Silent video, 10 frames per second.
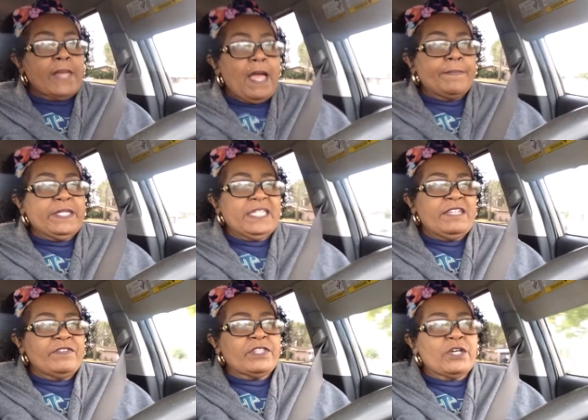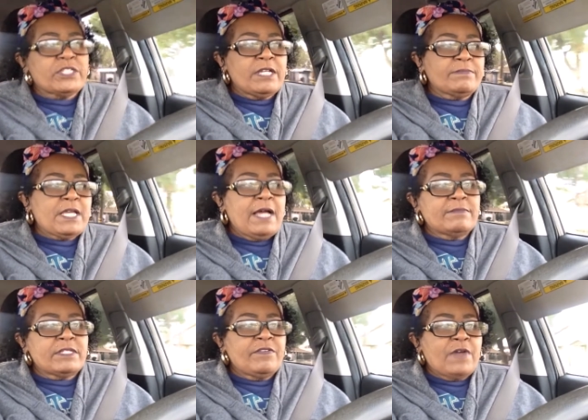I mean, even though
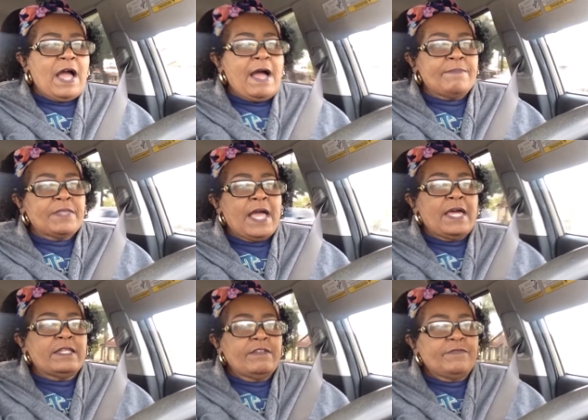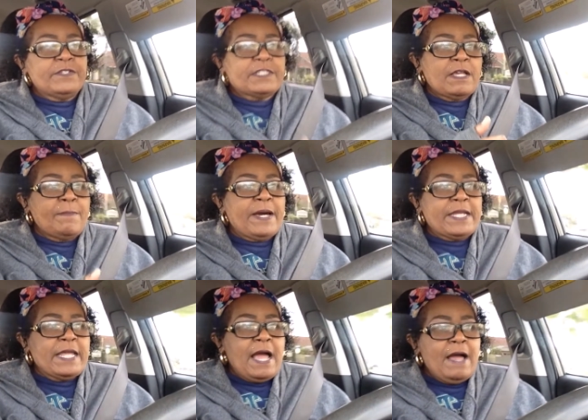sometimes if I'm not, if it's
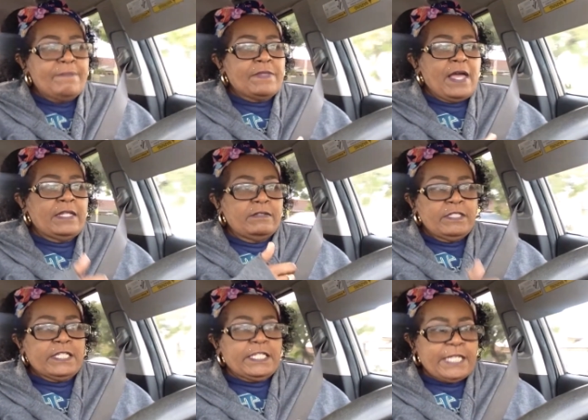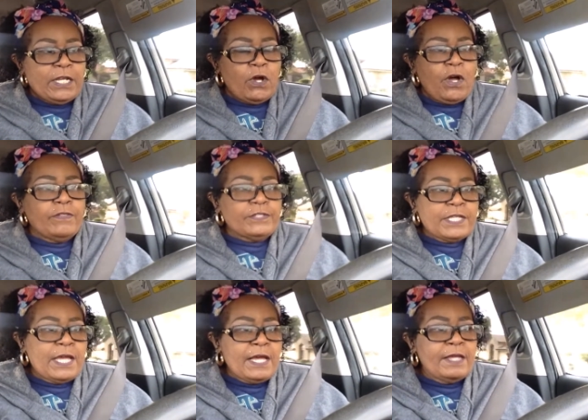somebody I'm not looking at all the
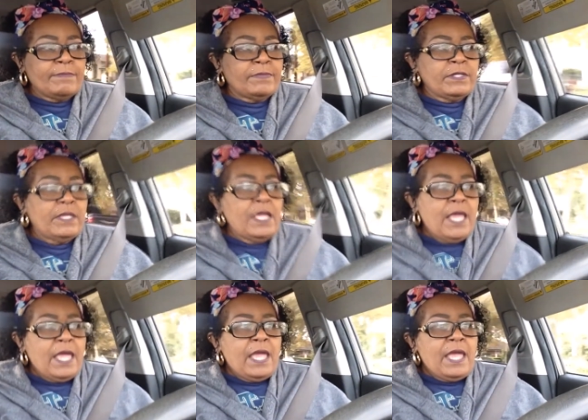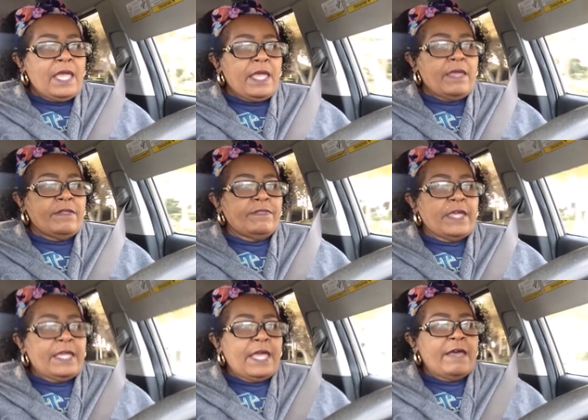time and
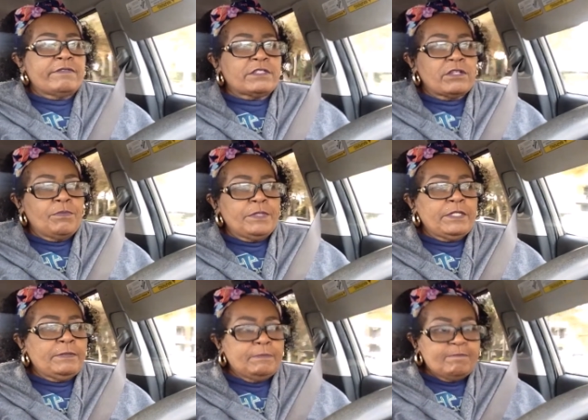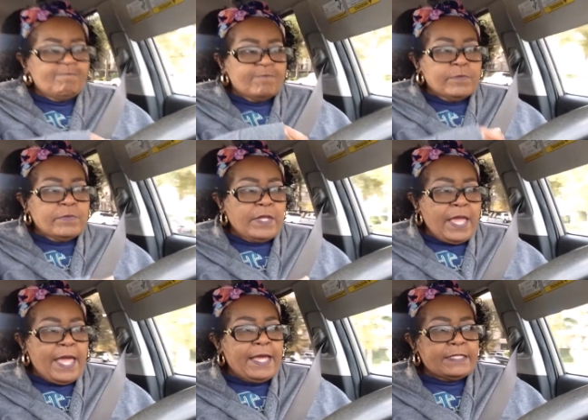they have so many
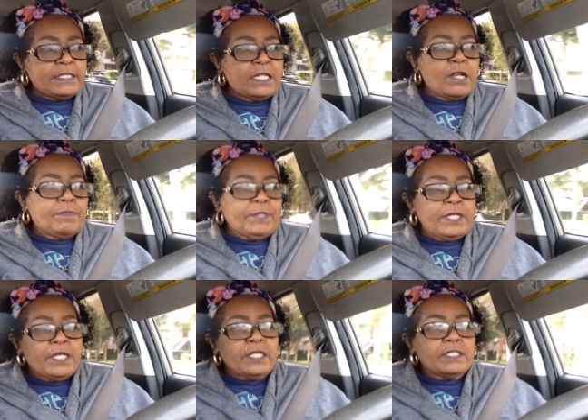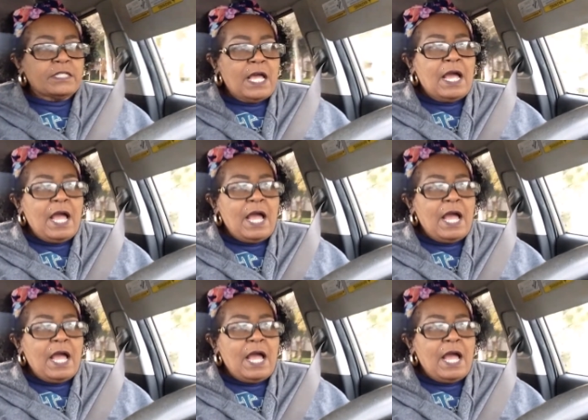ads in there because